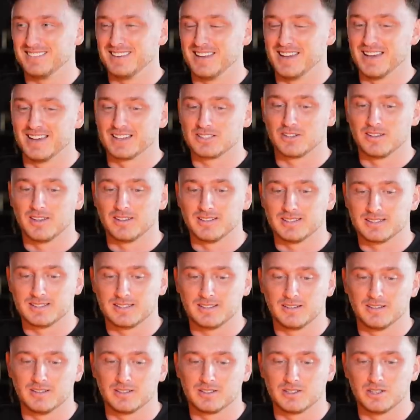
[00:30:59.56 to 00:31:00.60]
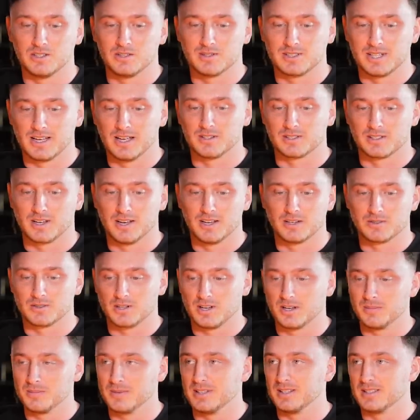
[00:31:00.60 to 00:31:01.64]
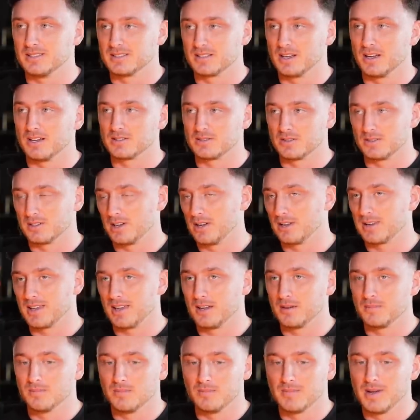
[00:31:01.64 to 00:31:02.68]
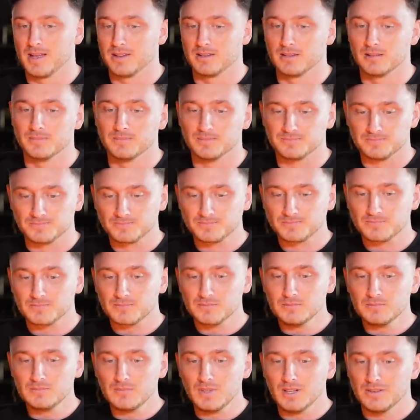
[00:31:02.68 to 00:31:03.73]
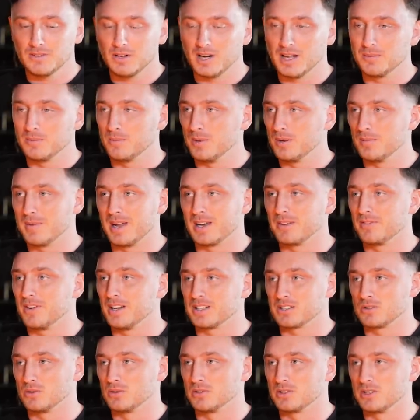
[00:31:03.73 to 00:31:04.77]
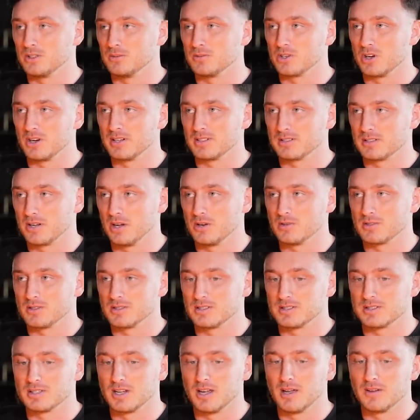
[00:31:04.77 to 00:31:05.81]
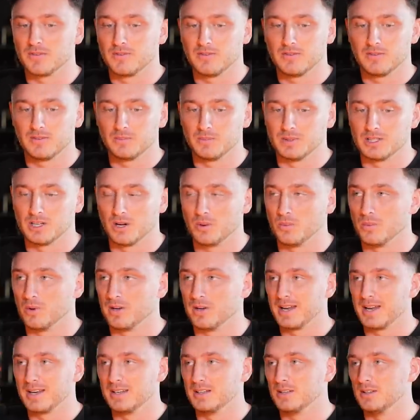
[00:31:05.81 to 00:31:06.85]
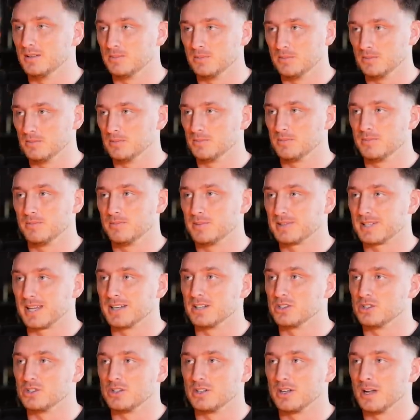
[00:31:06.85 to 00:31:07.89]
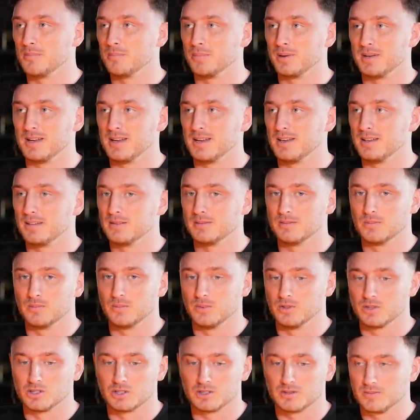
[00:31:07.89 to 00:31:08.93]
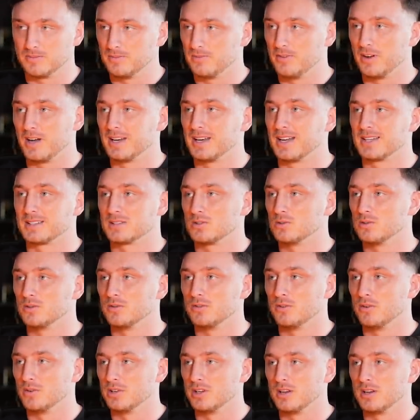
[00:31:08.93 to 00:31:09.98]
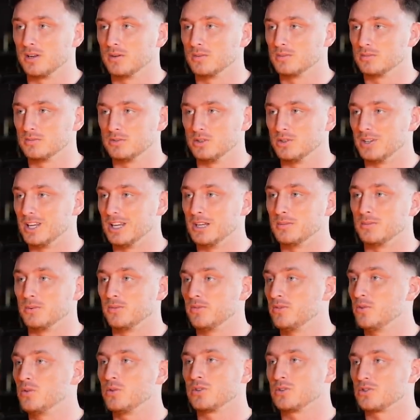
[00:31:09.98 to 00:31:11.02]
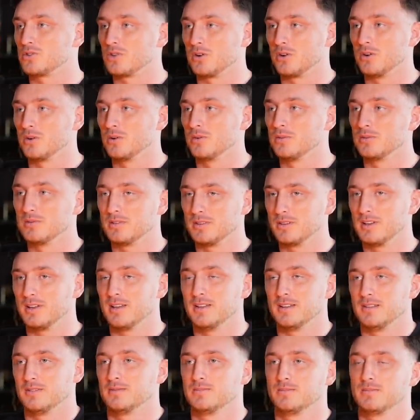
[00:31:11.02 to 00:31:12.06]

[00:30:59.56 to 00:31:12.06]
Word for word: Yeah. yeah so then the, the, two sales guys like meet these guys. So I was like, okay, met them. They're like, we manufacture all the Superdry's coats and stuff. We don't any percentage of your company. We'll just finance it all for you. You keep full control. Mm -hmm.